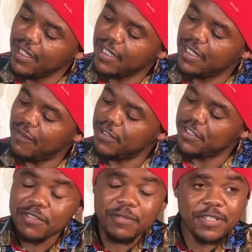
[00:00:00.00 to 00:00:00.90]

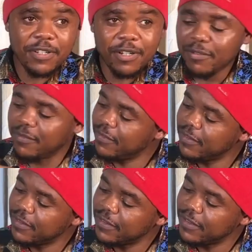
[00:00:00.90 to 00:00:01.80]
DaVinci Resolve
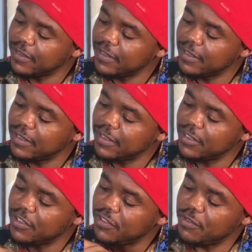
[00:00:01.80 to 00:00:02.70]

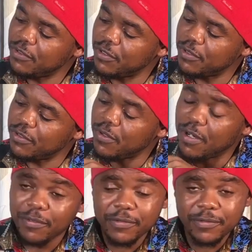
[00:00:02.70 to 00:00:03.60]
Studio
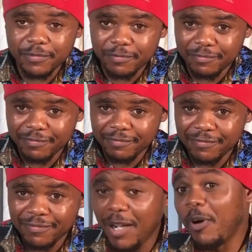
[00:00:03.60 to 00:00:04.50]
12.
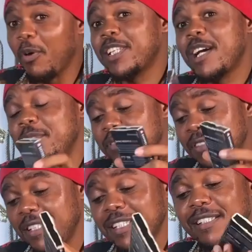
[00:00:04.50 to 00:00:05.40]
Now, but what I'm
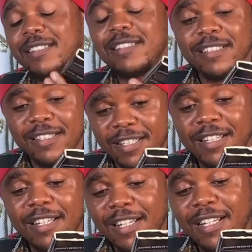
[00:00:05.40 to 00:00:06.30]
using is
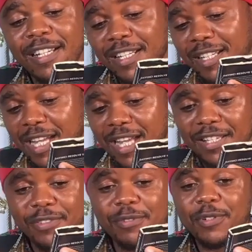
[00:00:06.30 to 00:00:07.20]

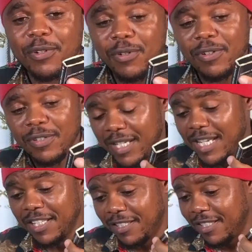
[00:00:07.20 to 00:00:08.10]
Studio
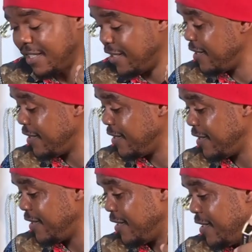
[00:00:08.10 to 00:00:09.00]
18.
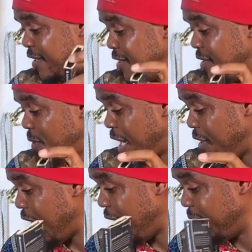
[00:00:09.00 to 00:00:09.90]
Well, I don't have